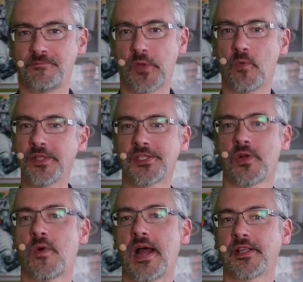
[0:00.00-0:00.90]
Once in a
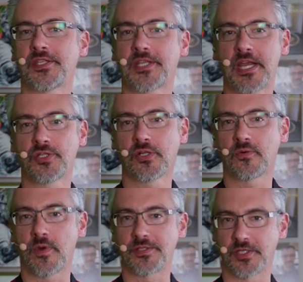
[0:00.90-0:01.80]
while, a scheduler
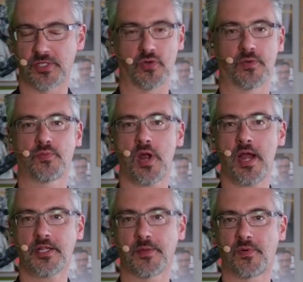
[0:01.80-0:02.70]
runs a stored
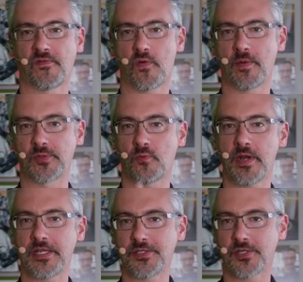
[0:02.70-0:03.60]
proc that performs one
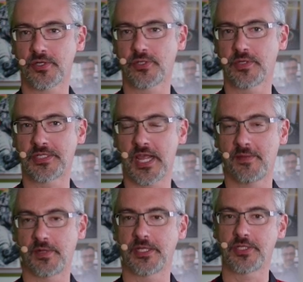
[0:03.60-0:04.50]
insert to a
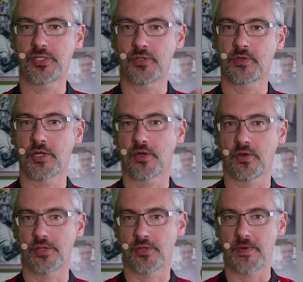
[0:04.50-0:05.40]
table in two
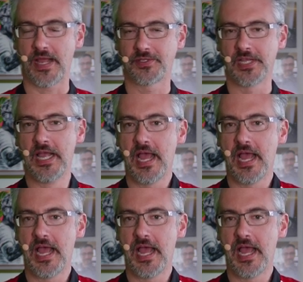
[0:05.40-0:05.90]
concurrent threads.